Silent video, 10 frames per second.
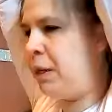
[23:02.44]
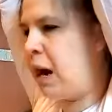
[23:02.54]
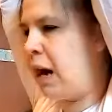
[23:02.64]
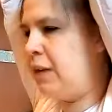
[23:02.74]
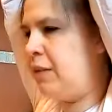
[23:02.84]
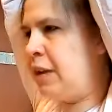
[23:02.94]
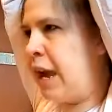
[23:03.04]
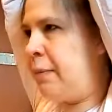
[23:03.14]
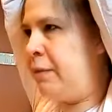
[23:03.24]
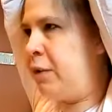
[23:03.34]
beyond the
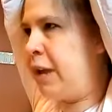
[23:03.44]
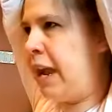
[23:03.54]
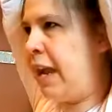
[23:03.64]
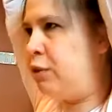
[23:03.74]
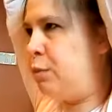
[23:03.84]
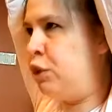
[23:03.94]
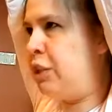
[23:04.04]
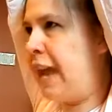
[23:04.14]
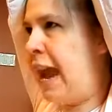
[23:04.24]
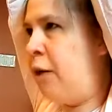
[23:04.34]
top of your head. So
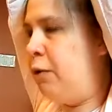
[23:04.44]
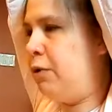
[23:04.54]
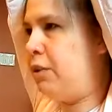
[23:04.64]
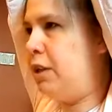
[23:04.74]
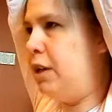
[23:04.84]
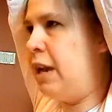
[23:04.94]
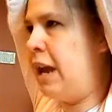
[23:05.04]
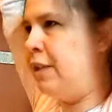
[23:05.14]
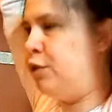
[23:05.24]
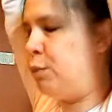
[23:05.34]
push out.
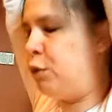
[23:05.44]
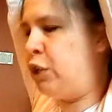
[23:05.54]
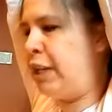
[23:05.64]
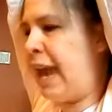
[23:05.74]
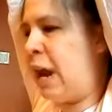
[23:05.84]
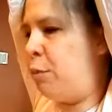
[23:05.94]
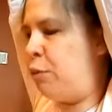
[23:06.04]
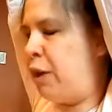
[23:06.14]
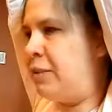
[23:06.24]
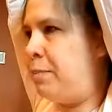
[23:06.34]
And as you're pushing out,
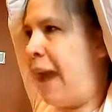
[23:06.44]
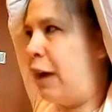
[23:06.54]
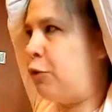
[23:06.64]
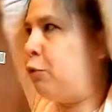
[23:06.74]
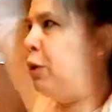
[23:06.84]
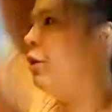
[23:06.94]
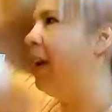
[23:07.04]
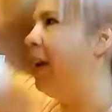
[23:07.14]
press back through your